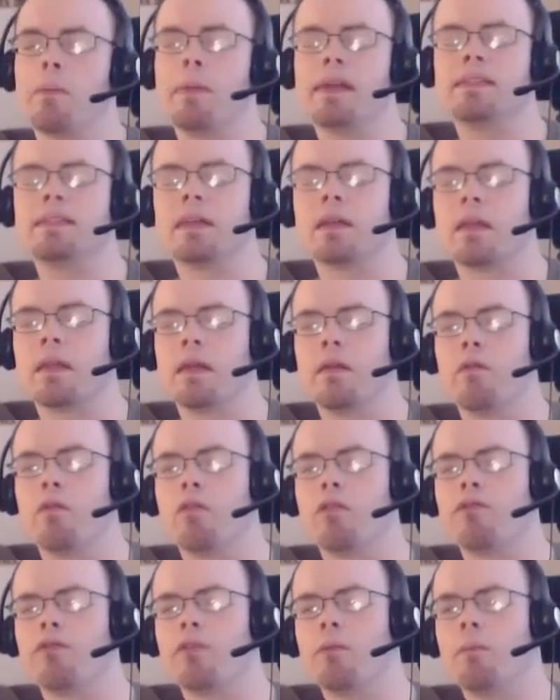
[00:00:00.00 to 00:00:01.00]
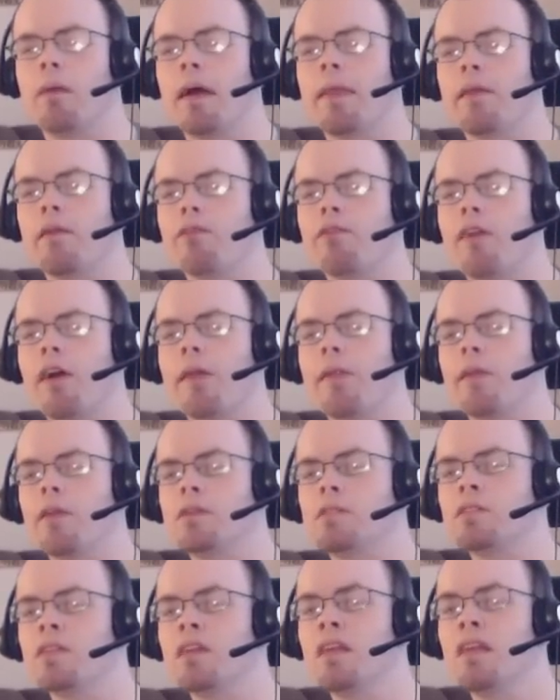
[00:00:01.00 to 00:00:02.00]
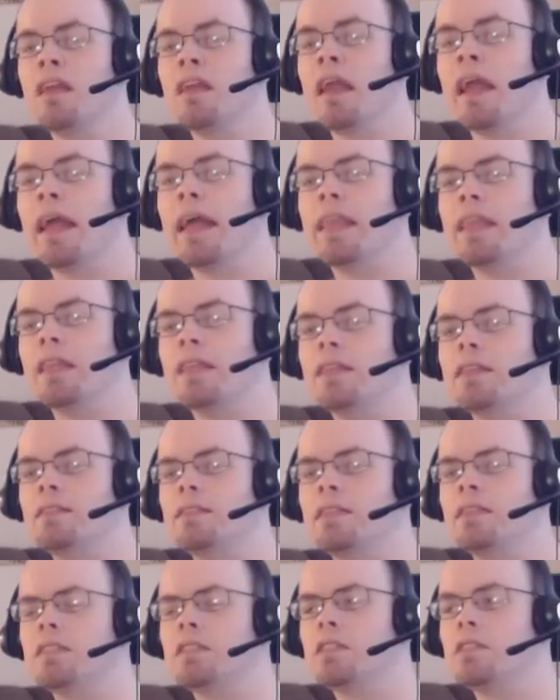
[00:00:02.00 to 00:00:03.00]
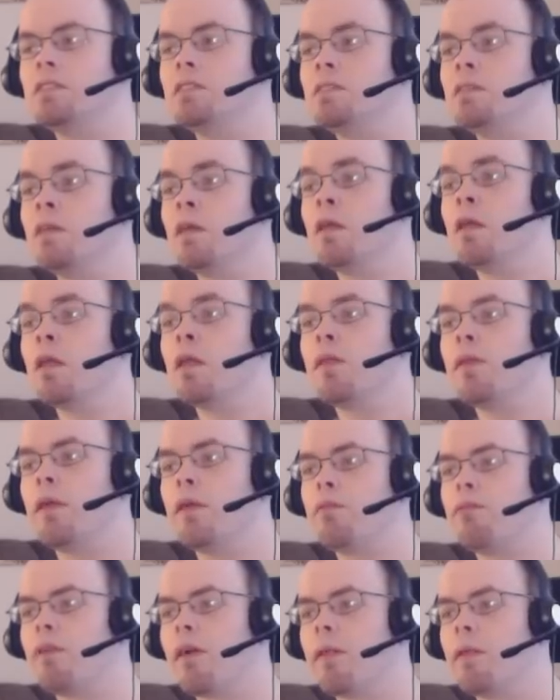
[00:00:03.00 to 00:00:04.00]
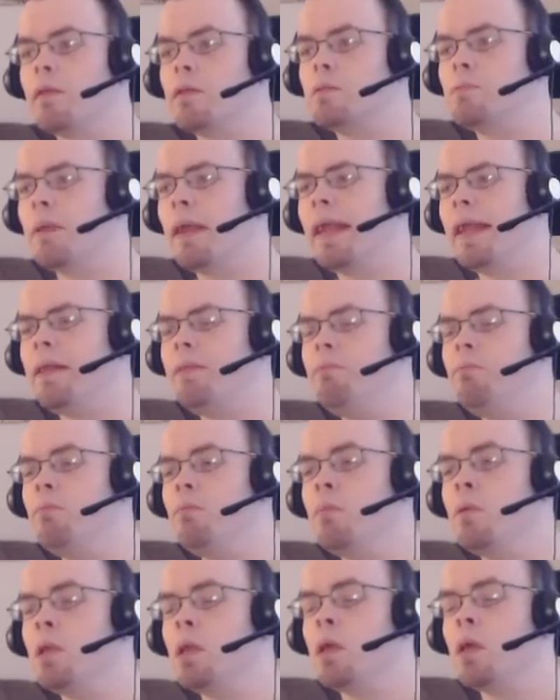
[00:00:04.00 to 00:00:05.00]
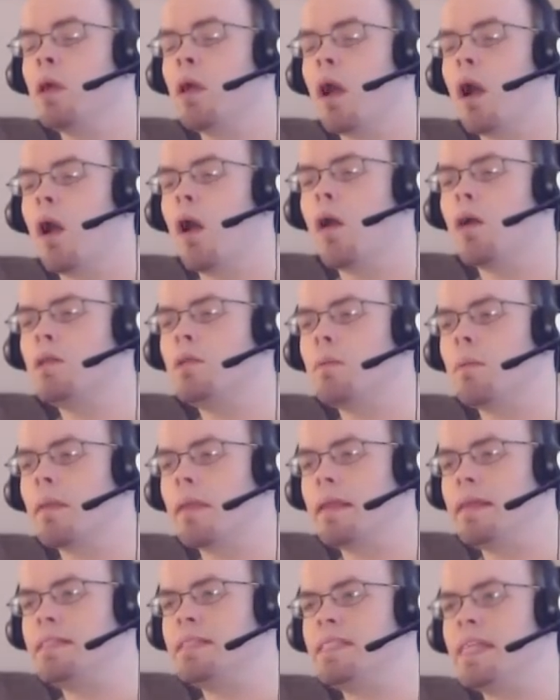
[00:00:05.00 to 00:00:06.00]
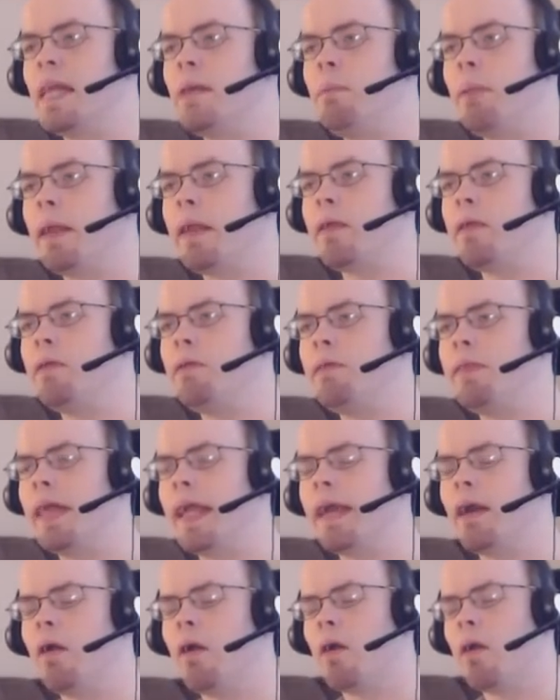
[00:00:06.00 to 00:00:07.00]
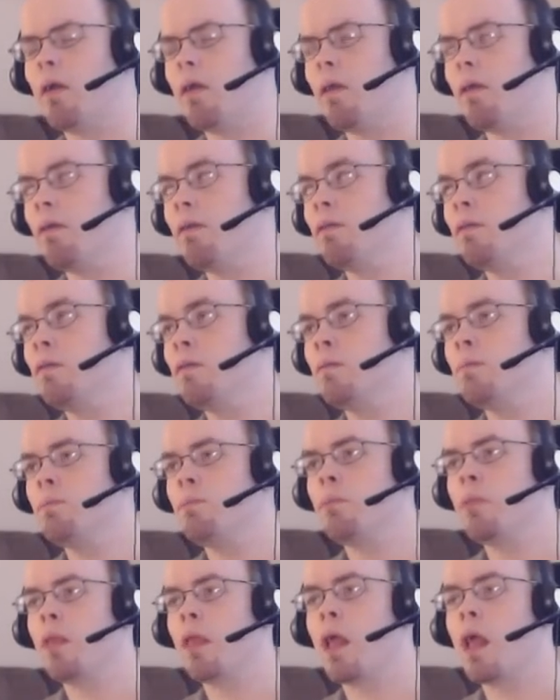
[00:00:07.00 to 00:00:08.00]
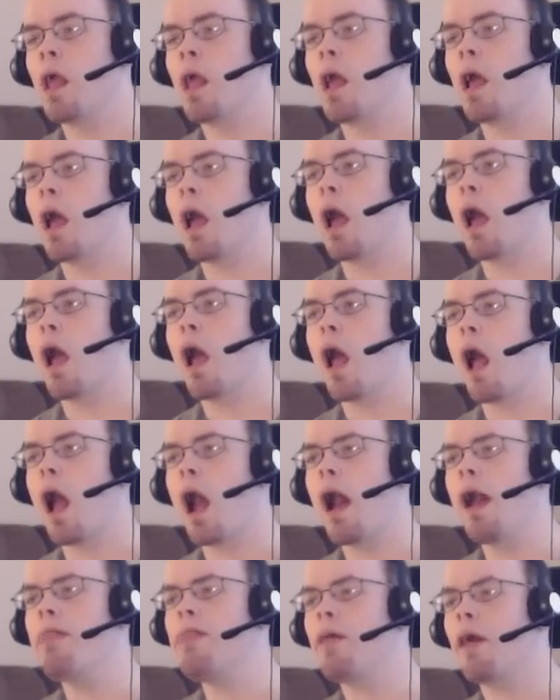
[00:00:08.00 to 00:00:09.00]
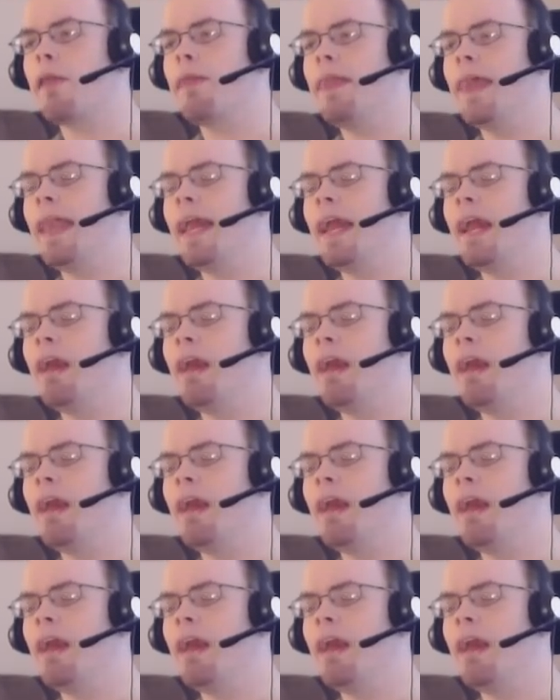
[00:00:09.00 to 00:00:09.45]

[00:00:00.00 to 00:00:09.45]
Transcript: were basically orphaned by their fathers, and the decisions their fathers made ultimately shaping who they are, I thought that